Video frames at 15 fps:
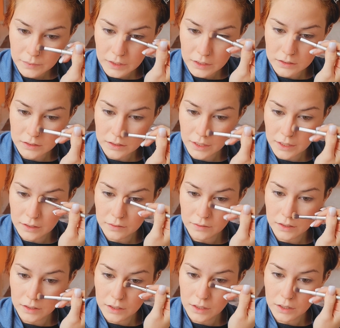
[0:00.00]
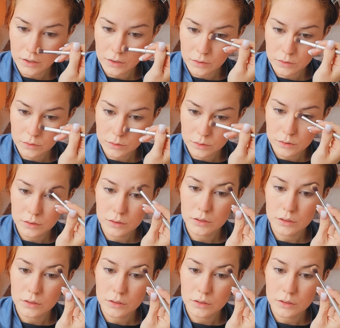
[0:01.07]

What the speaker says: the side of the nose,